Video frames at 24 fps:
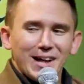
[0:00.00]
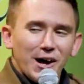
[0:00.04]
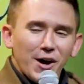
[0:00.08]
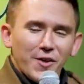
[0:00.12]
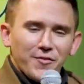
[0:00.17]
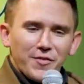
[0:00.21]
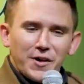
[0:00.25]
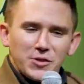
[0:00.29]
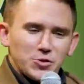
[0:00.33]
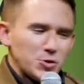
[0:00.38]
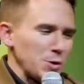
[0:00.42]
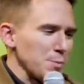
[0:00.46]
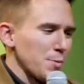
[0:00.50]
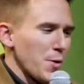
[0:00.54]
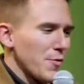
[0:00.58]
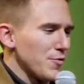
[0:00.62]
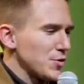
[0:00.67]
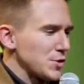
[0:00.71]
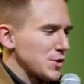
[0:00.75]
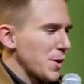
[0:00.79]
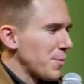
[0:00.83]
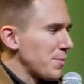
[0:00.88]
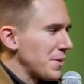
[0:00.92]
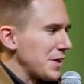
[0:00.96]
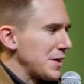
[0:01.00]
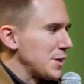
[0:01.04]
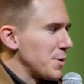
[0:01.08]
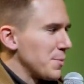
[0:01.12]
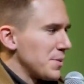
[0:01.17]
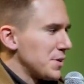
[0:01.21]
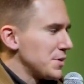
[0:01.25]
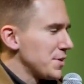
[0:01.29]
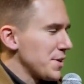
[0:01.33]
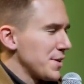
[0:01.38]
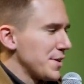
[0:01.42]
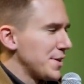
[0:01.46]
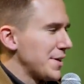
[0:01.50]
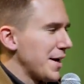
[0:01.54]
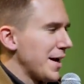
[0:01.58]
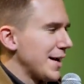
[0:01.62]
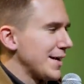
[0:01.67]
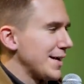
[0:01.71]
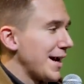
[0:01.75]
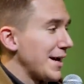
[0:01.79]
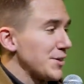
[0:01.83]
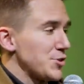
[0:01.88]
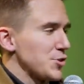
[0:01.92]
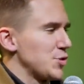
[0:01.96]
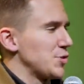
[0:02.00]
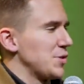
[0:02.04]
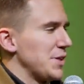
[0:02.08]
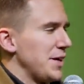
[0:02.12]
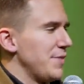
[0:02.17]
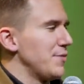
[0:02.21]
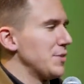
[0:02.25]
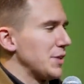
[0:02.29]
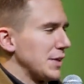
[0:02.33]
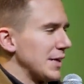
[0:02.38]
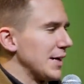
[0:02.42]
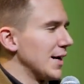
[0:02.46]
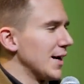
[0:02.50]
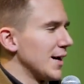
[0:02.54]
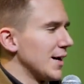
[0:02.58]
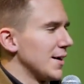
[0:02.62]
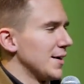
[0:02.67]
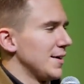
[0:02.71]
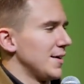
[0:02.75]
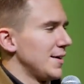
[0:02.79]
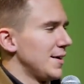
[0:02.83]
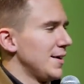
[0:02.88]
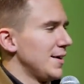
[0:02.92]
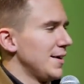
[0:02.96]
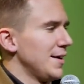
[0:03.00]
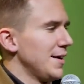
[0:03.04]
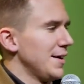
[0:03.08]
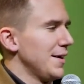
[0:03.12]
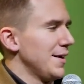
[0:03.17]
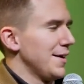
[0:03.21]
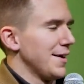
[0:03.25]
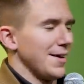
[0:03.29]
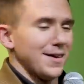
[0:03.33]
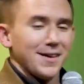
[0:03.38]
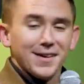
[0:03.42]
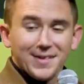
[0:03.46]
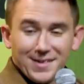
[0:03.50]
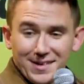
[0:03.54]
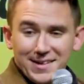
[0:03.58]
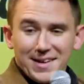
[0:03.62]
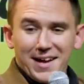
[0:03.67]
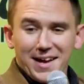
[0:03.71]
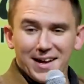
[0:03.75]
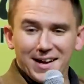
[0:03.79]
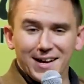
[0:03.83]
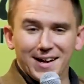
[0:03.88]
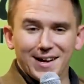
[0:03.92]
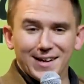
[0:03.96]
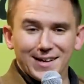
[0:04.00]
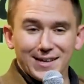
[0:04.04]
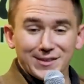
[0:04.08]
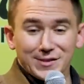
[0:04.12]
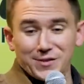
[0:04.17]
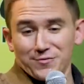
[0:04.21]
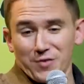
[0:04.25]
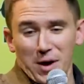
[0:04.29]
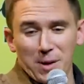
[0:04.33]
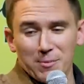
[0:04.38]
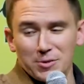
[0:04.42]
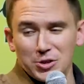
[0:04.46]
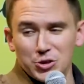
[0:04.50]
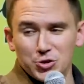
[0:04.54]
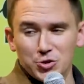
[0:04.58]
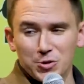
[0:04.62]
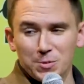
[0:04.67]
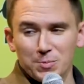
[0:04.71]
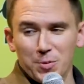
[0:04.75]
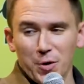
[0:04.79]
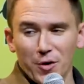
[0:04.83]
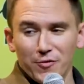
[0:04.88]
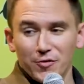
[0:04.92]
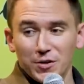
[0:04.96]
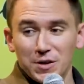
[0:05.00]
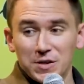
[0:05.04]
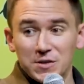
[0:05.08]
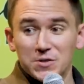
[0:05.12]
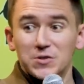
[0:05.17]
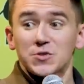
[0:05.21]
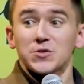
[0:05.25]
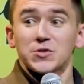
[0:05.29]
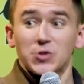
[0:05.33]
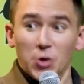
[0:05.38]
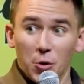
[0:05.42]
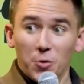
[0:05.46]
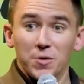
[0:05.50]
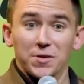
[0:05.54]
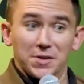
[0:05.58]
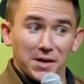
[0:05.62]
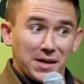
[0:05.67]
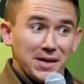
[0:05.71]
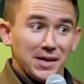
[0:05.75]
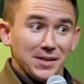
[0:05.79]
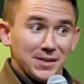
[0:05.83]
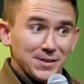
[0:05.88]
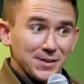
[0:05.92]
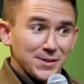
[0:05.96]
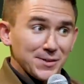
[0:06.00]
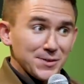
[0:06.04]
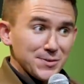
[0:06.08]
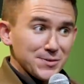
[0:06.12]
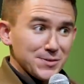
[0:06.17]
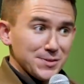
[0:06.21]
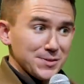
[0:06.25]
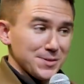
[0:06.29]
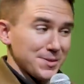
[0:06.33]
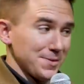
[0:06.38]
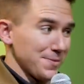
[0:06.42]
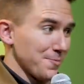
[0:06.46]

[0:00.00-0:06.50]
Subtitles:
now if I trip over something in the middle of the night, I just leave it there. Yeah. Because if I'm going to trip over it, so are the killers.